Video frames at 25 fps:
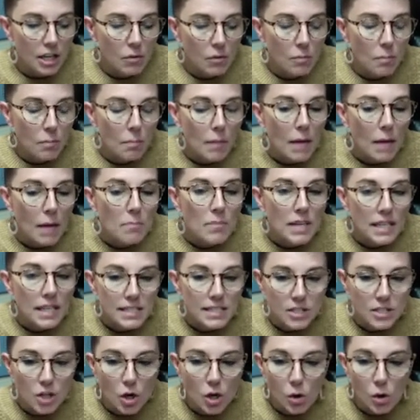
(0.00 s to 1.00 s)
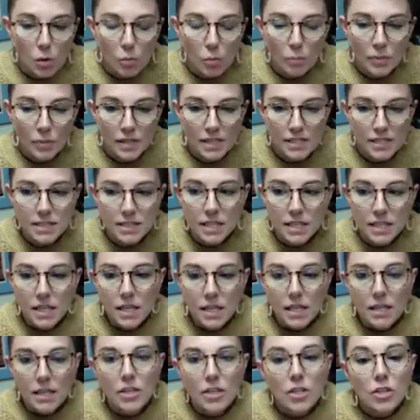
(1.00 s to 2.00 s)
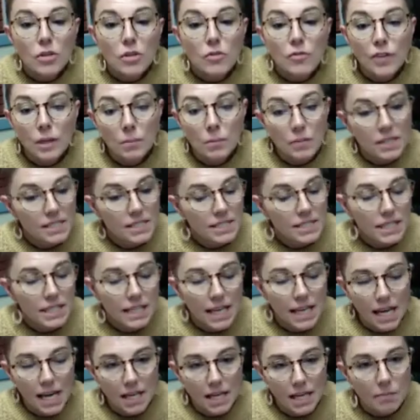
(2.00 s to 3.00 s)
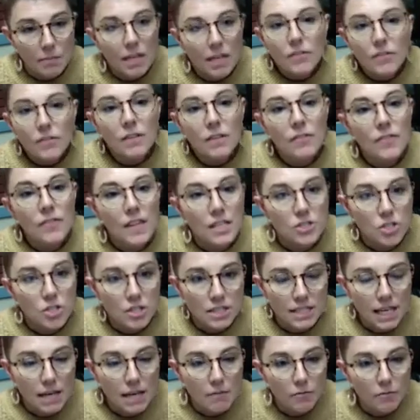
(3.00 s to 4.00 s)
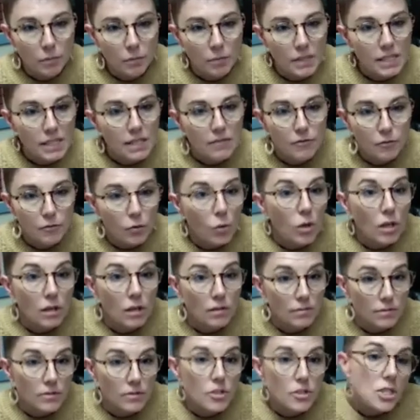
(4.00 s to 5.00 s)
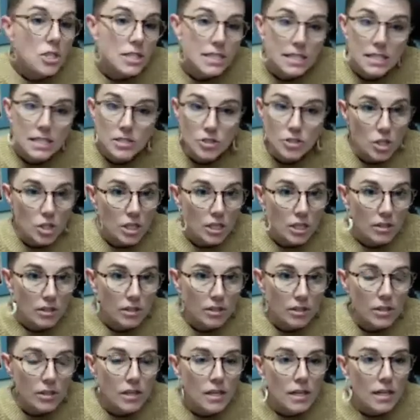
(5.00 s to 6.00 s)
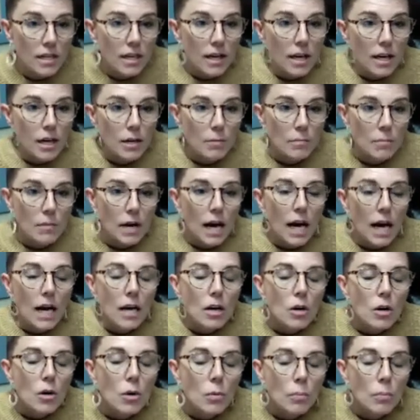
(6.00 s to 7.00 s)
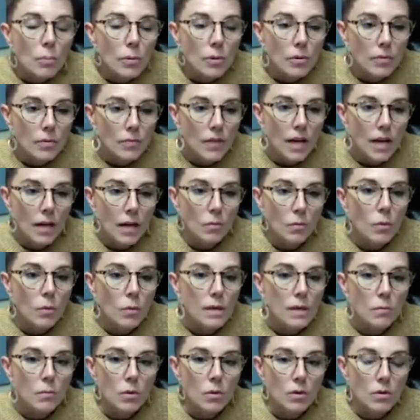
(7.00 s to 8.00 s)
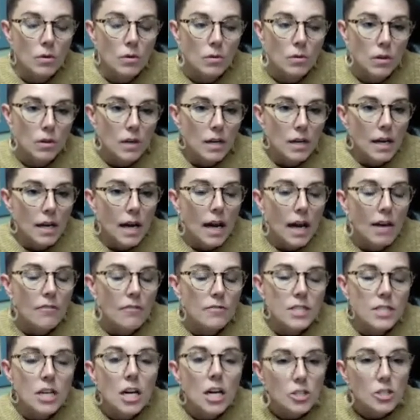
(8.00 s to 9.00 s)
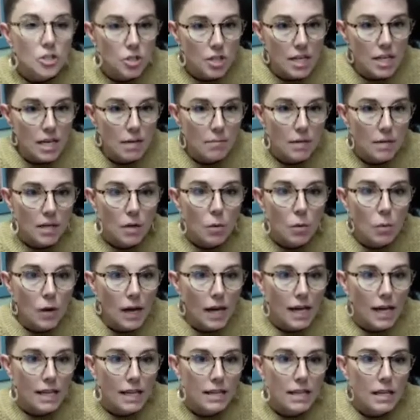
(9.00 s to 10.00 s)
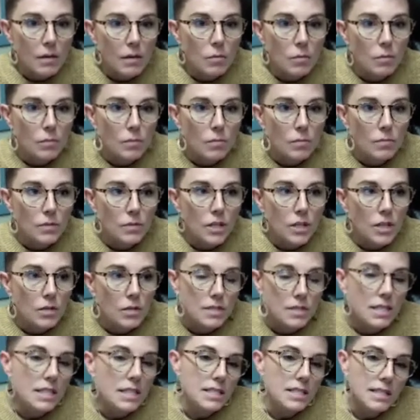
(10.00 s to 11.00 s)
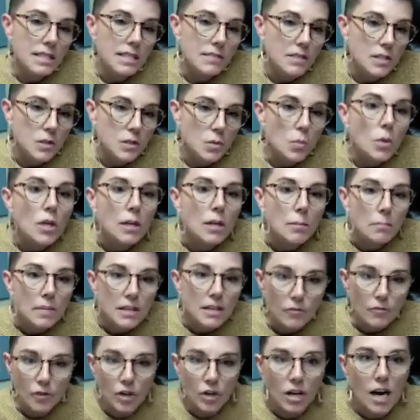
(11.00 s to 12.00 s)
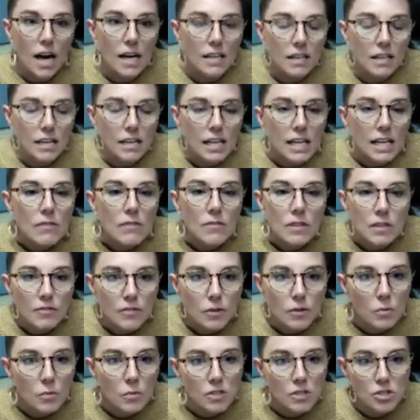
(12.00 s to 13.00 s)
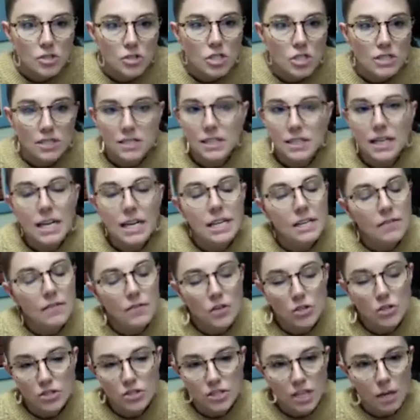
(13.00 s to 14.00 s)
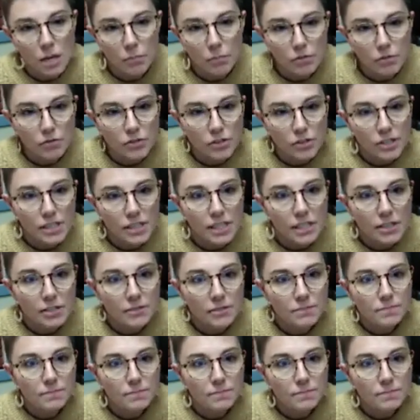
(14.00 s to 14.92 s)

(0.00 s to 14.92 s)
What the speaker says: my biggest hope is the new families that came, even if they just came for just this year, I hope that we will have touched them in a way that St. Stephen's wouldn't be forgotten, even if it was just kind of their stopover year.